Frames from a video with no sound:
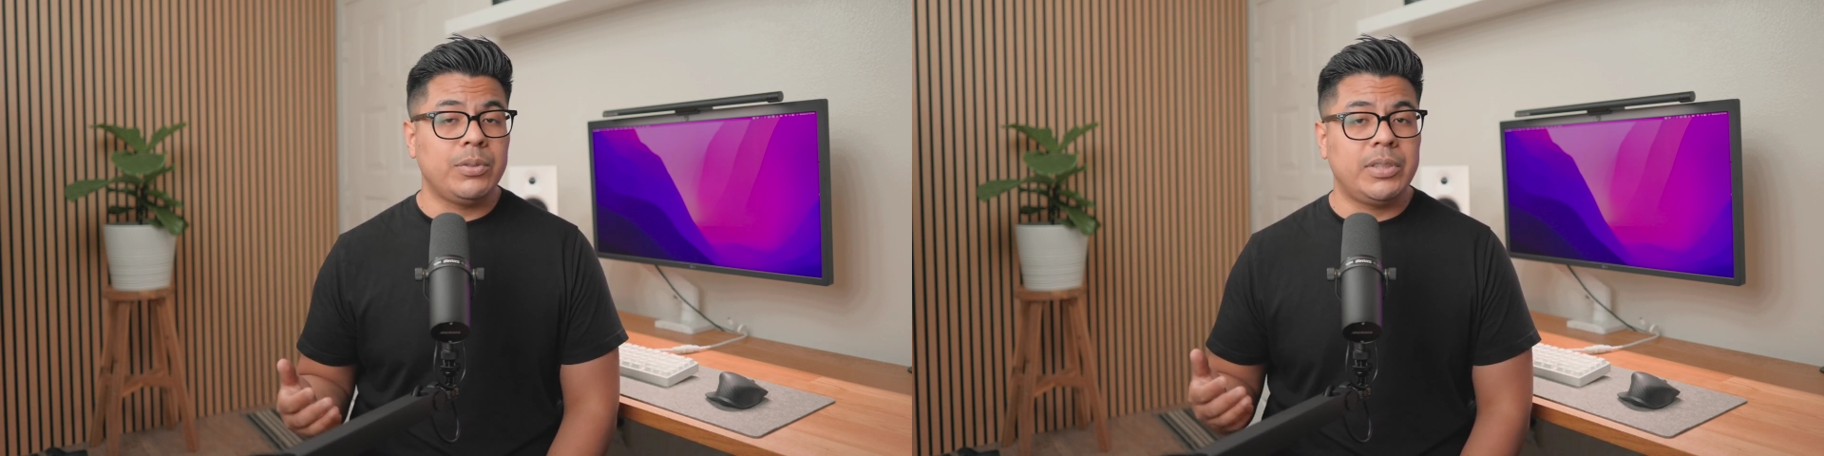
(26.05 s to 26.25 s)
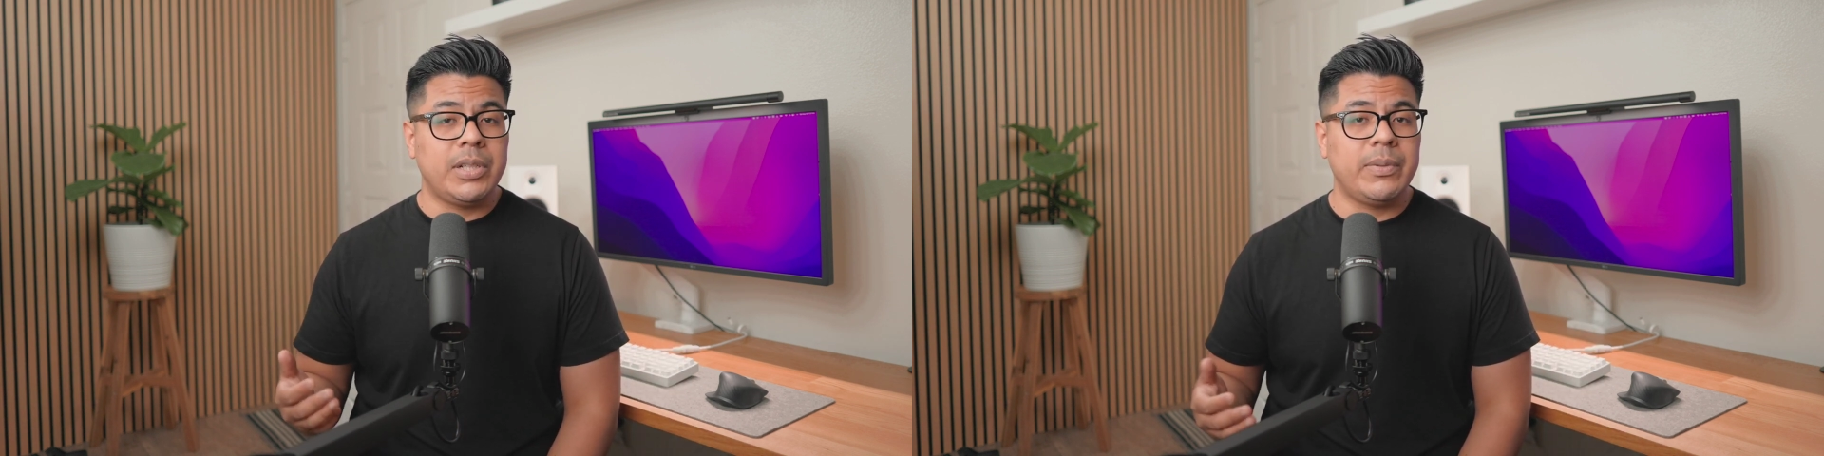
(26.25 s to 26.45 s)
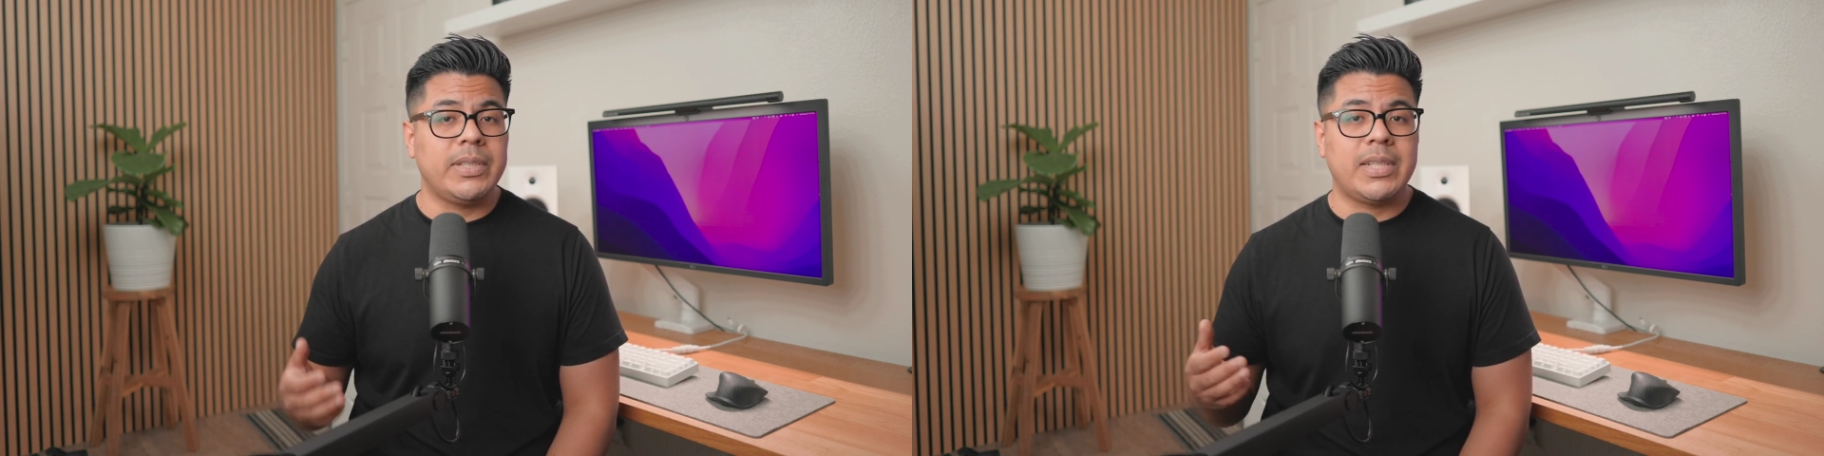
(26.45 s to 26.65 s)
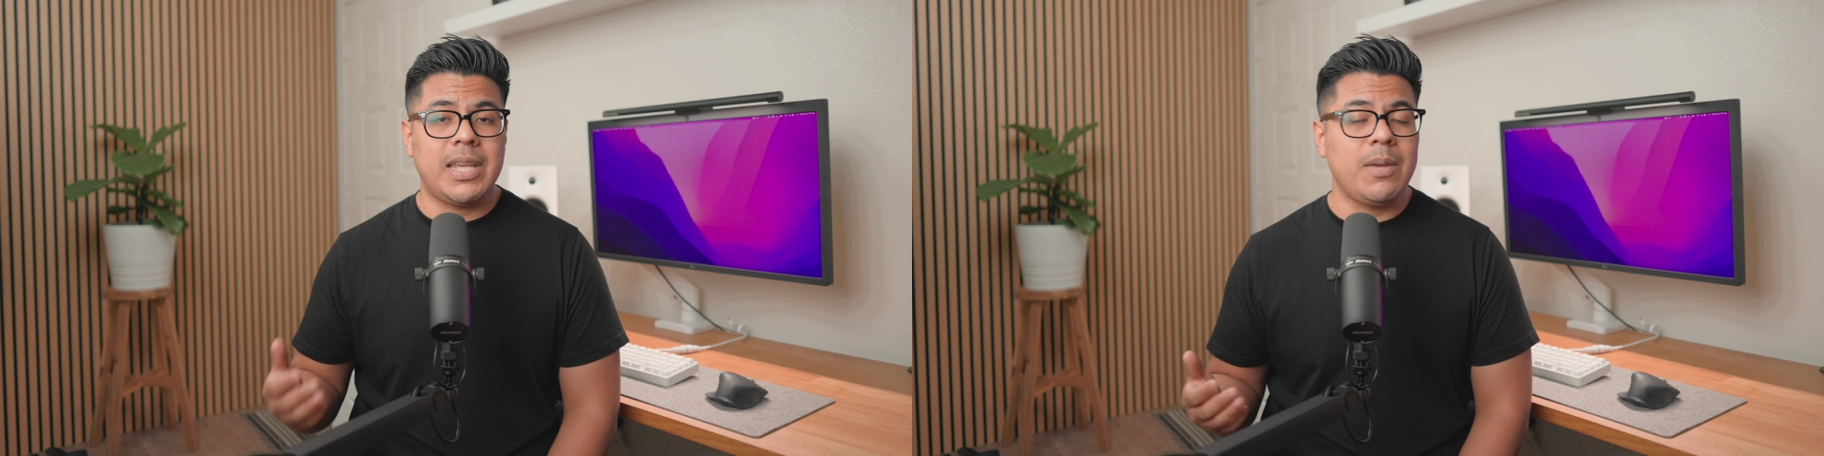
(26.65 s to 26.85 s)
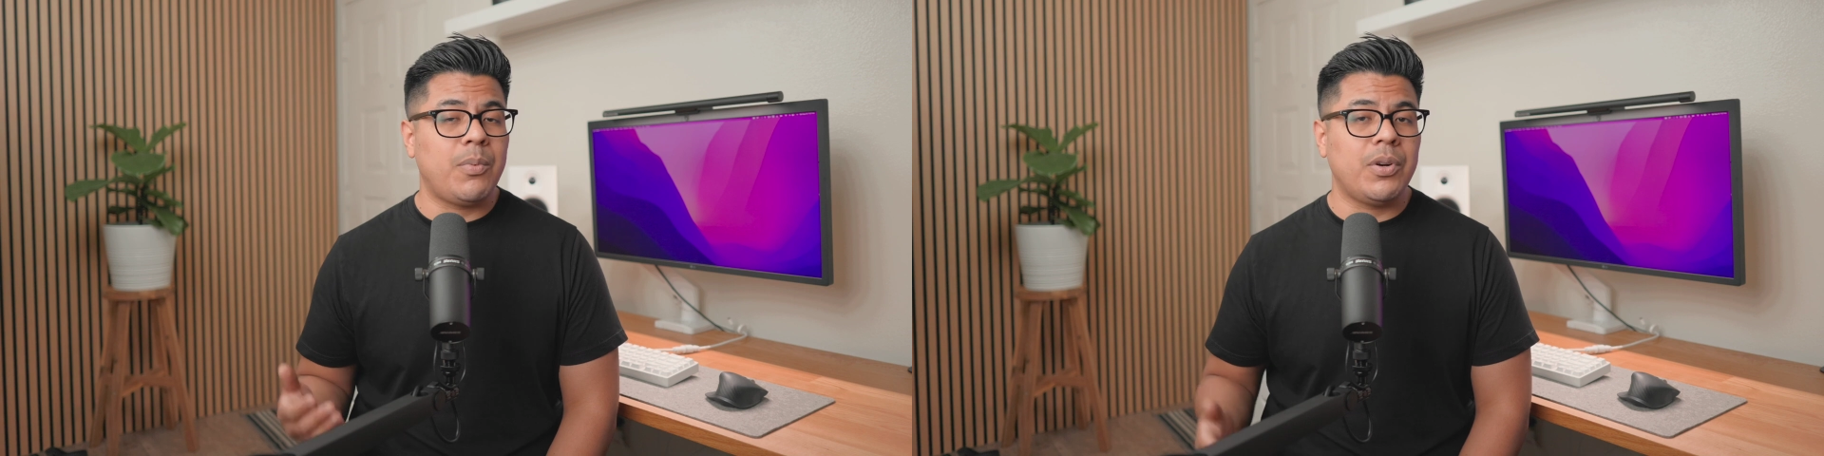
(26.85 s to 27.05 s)
series
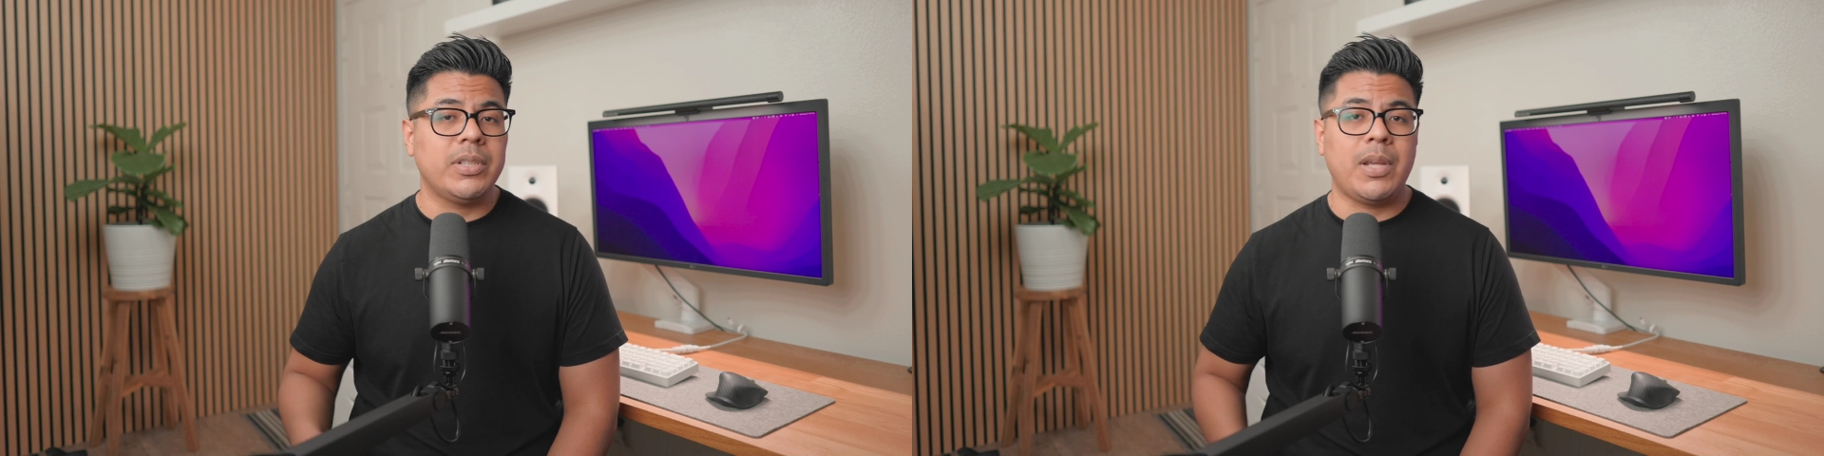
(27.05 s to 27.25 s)
keyboards.